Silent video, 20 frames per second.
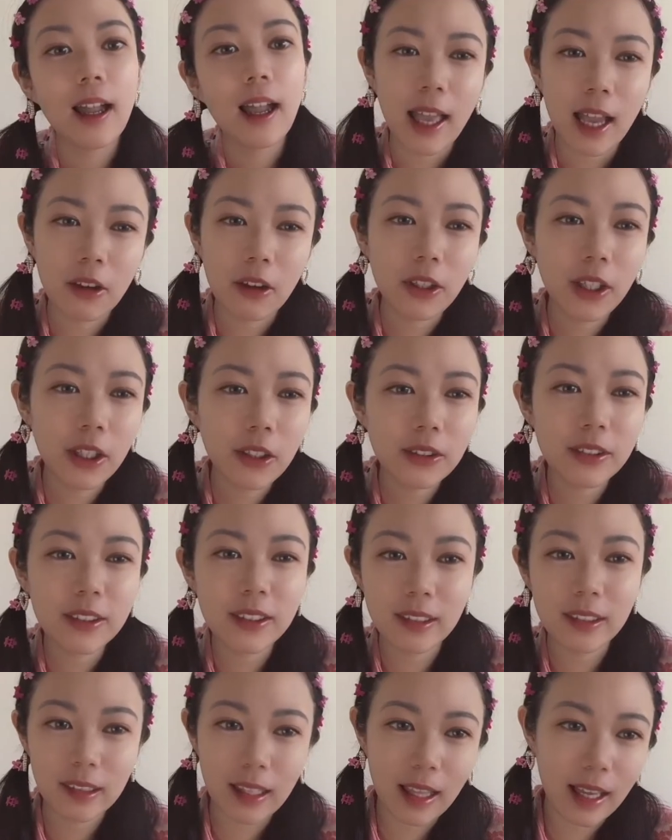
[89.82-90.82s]
I'll use
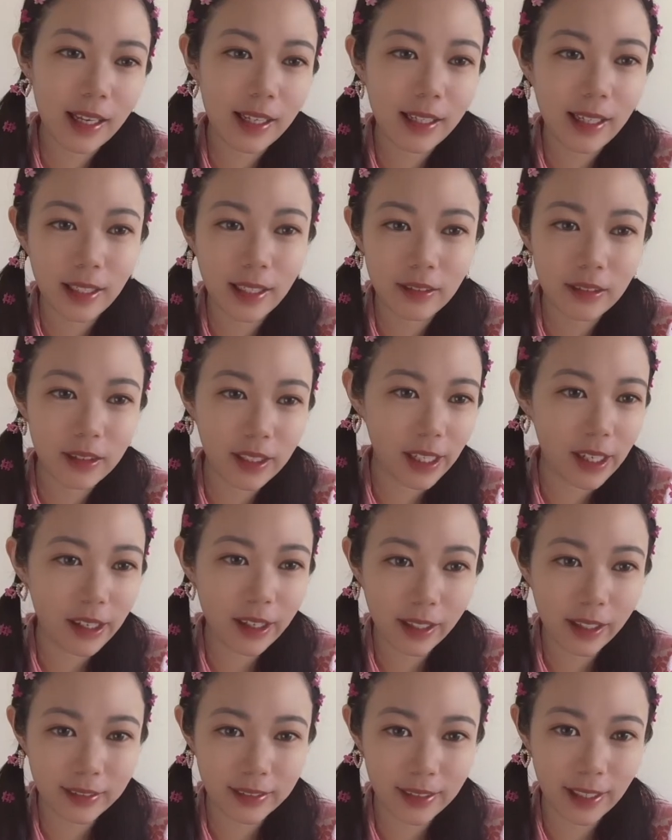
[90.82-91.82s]
the lion and deer
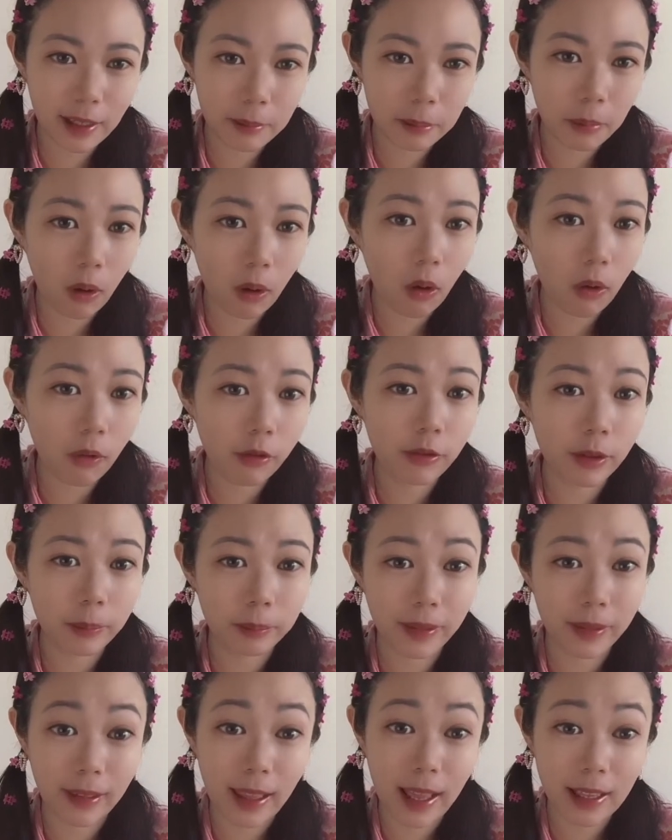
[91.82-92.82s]
example from
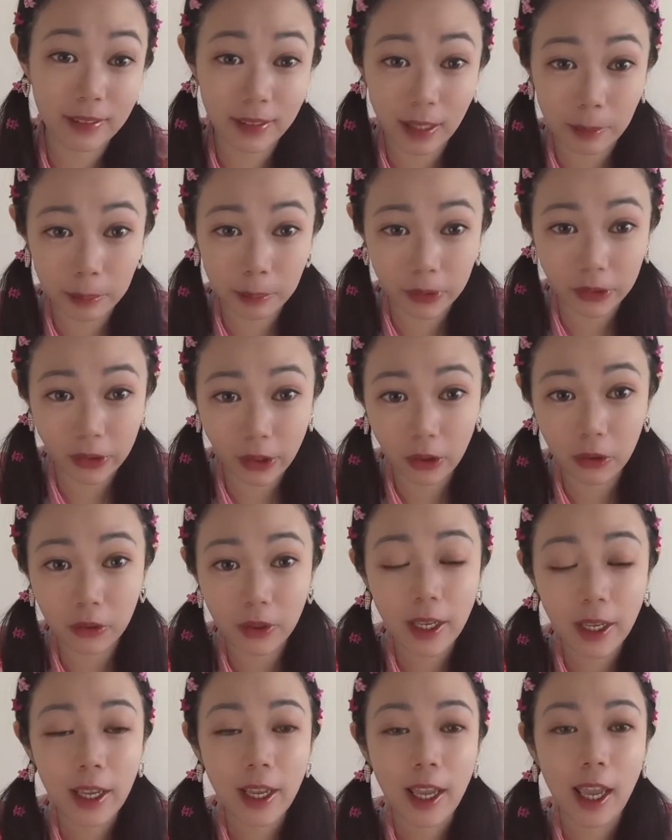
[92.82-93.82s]
the last episode.
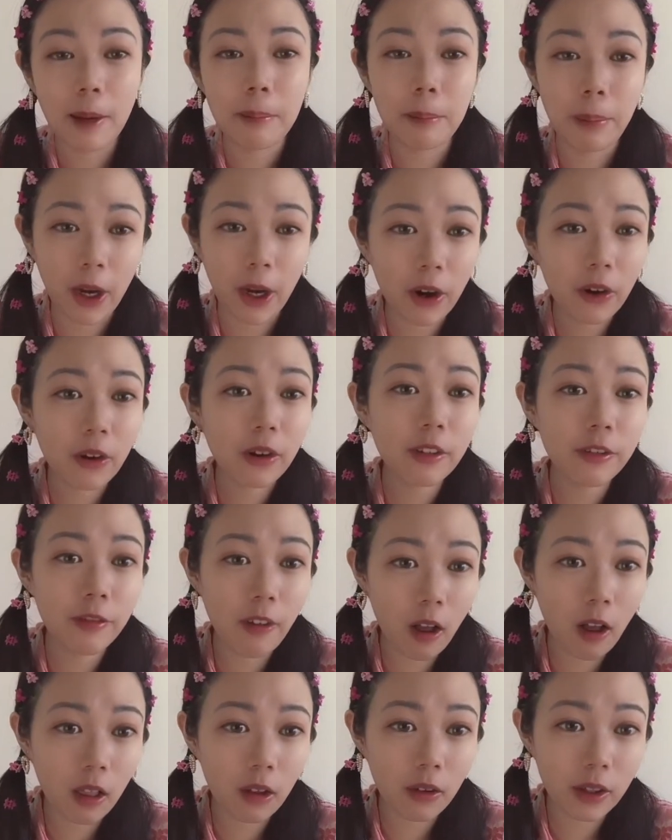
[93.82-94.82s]
A pure
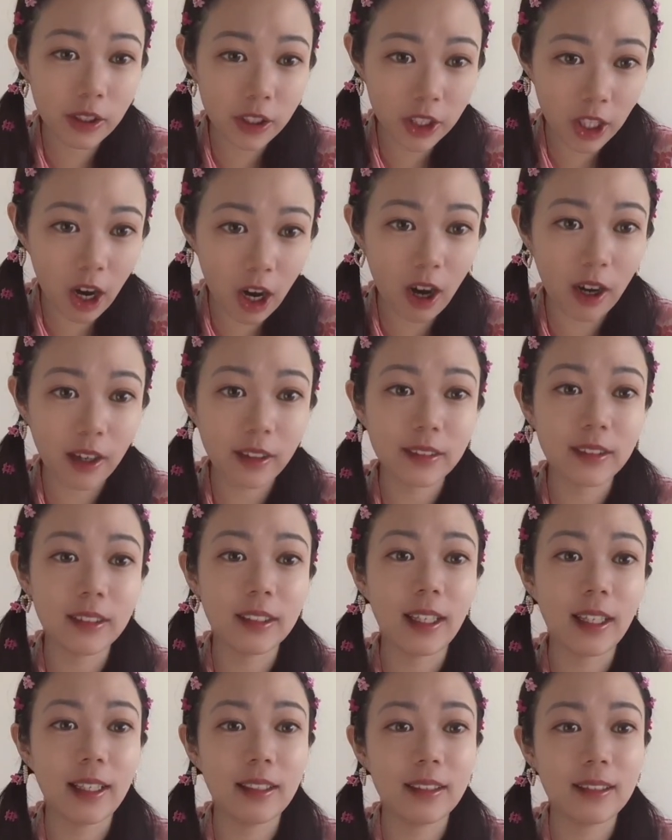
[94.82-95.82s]
follower
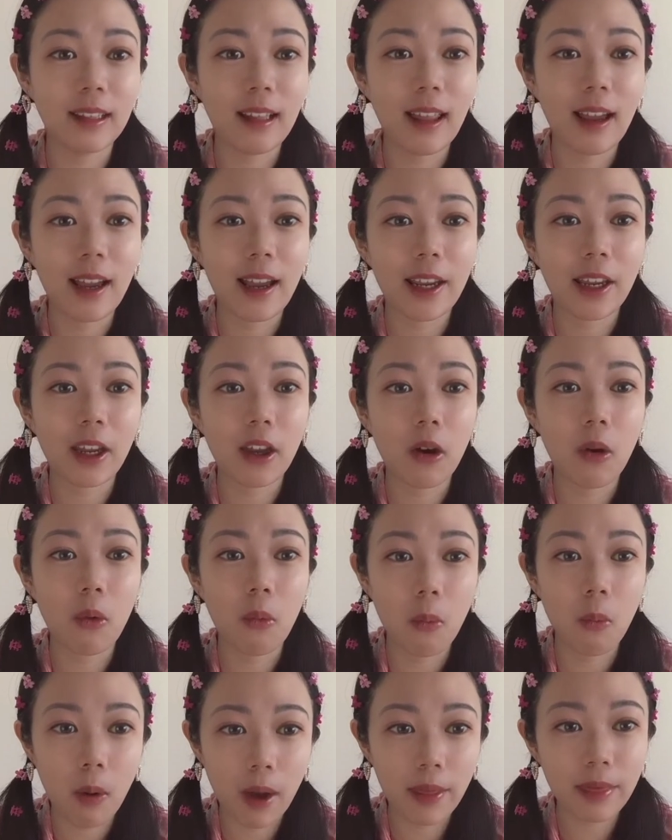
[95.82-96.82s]
chart is like
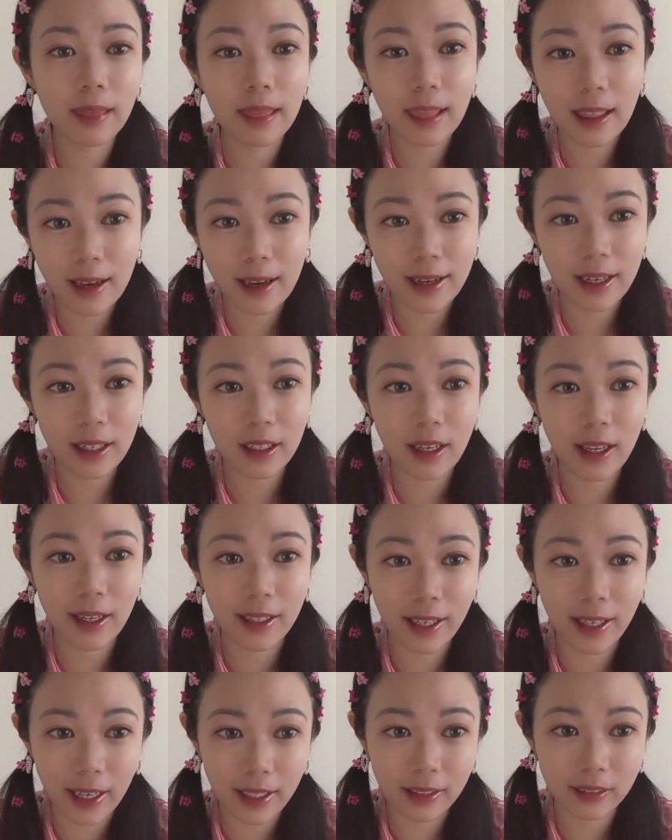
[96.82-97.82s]
one lion
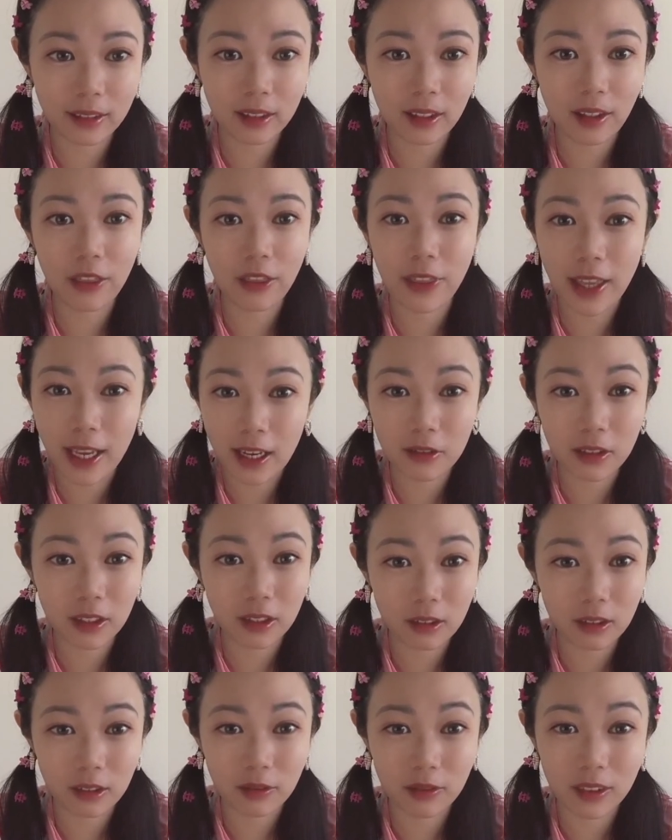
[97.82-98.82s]
against
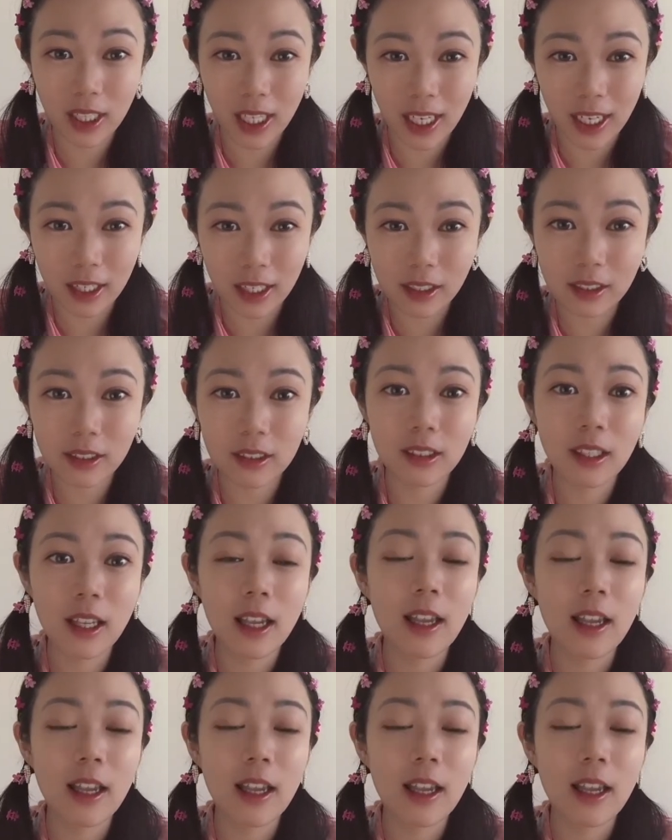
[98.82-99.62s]
thousands of deers.